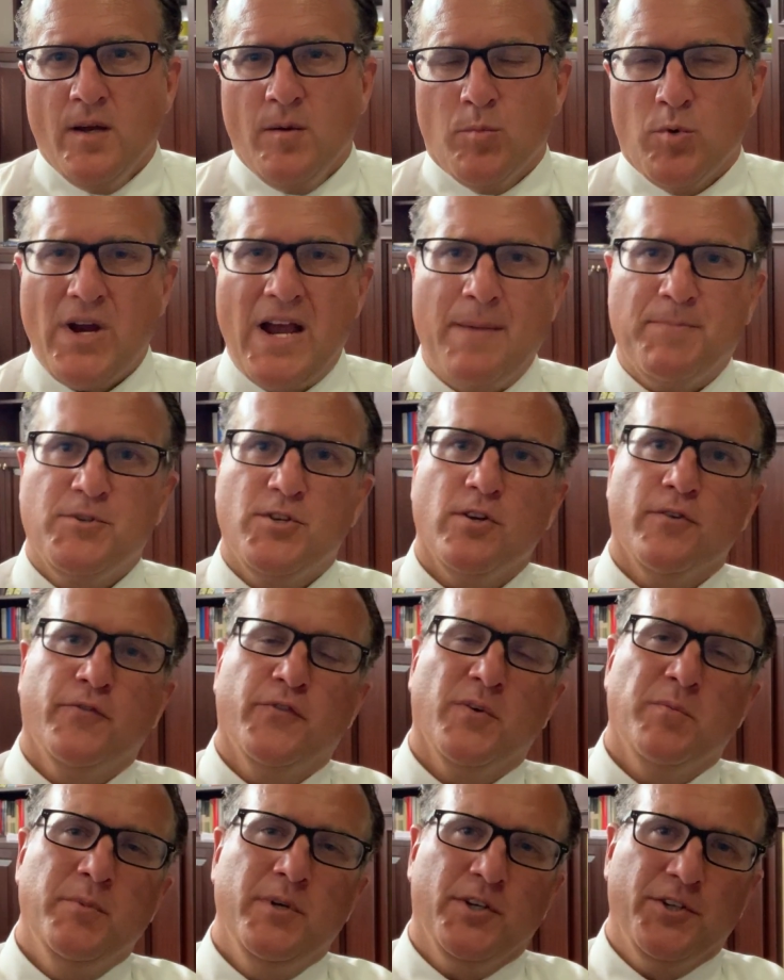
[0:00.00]
Perhaps you're
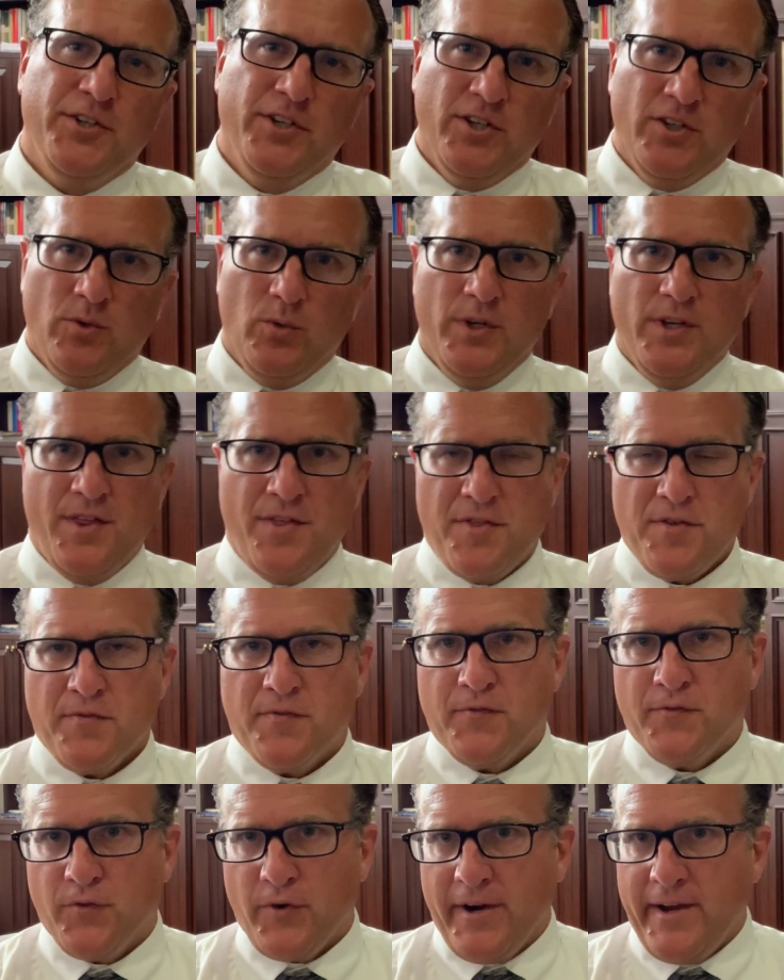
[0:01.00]
familiar with the
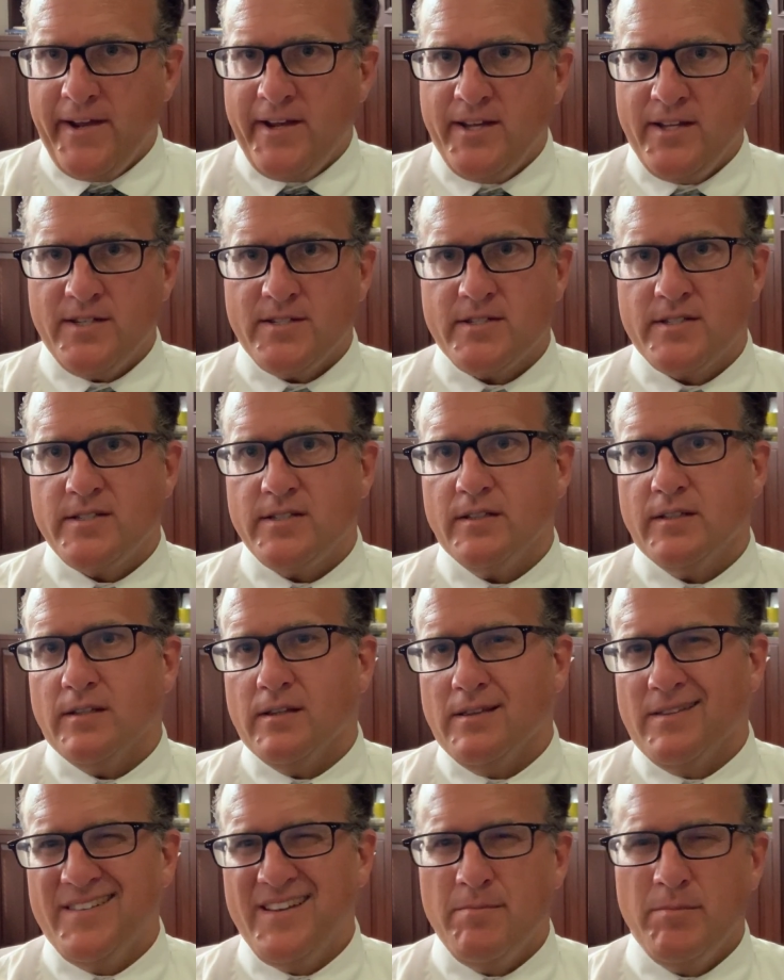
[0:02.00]
phrase
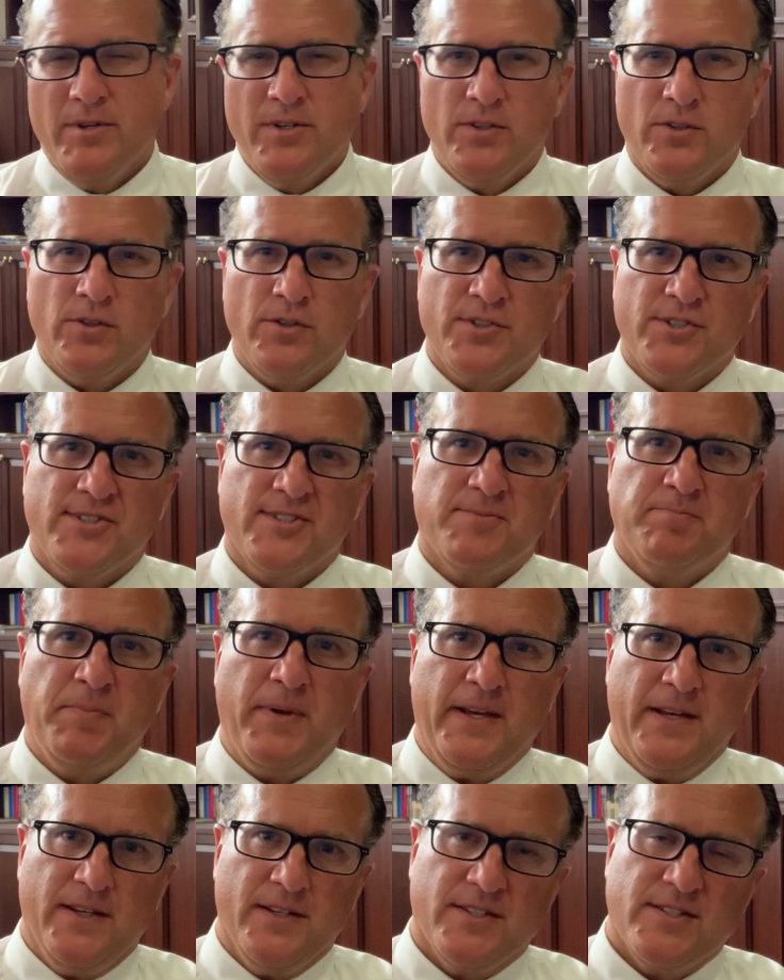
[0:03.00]
liminal
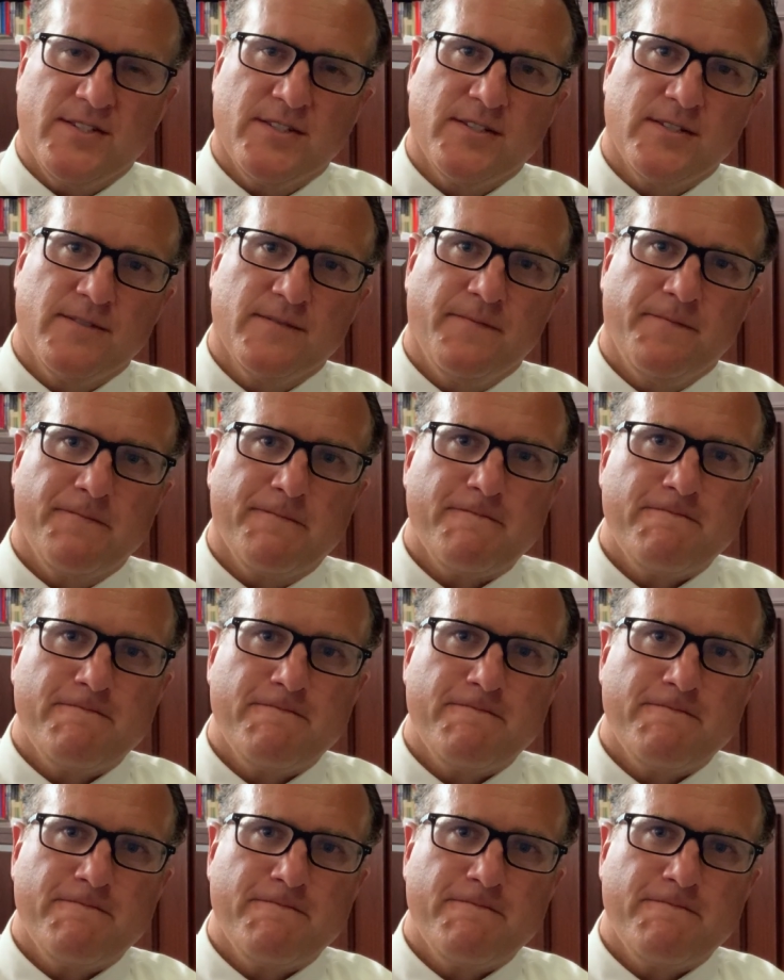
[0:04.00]
space.